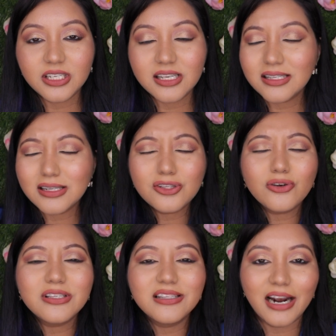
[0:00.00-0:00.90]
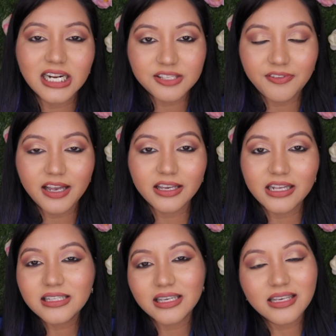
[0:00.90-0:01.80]
It is so satisfying,
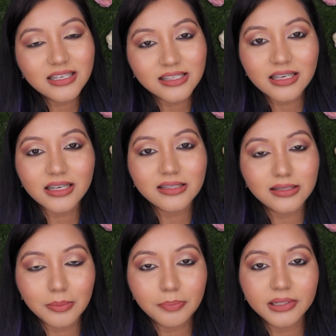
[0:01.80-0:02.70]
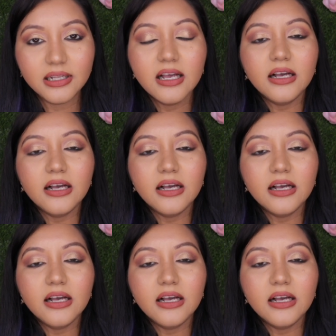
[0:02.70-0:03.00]
it's easy, it's simple.